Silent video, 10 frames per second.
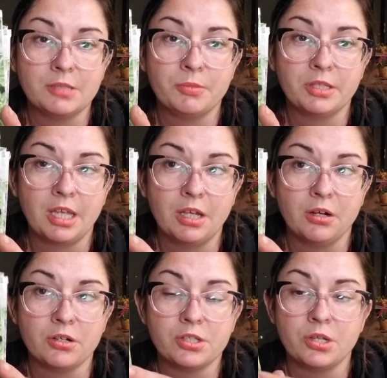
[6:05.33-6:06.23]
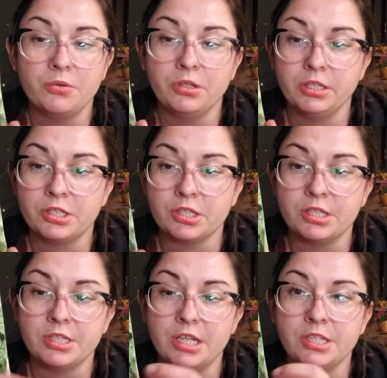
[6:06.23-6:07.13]
but they are so
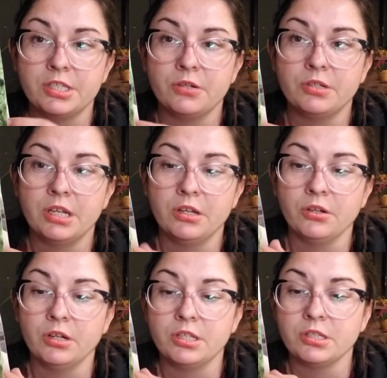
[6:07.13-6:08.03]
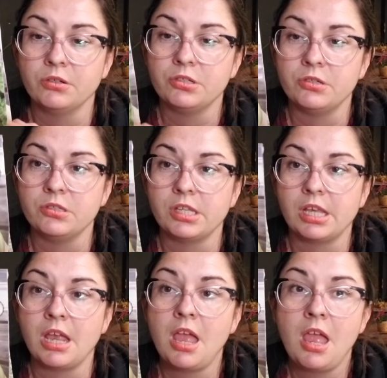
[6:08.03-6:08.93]
delicious and so tender and so
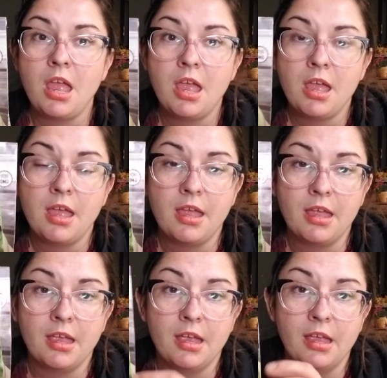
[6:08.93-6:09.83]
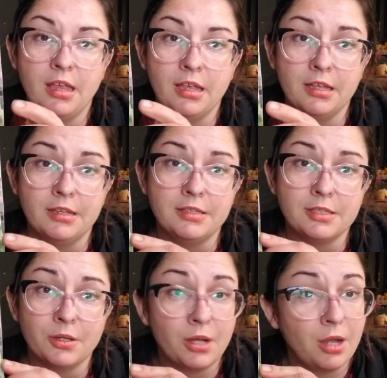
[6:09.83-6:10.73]
juicy, and
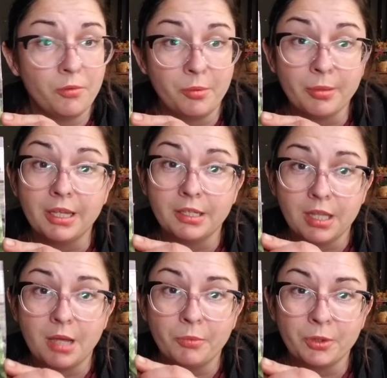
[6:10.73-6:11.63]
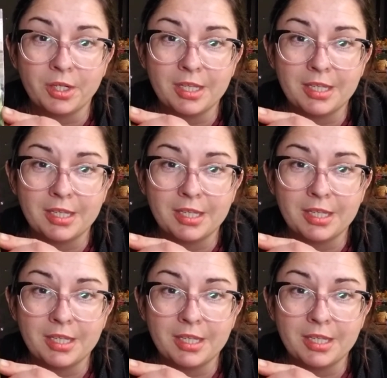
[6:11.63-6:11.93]
I will be planting a lot more of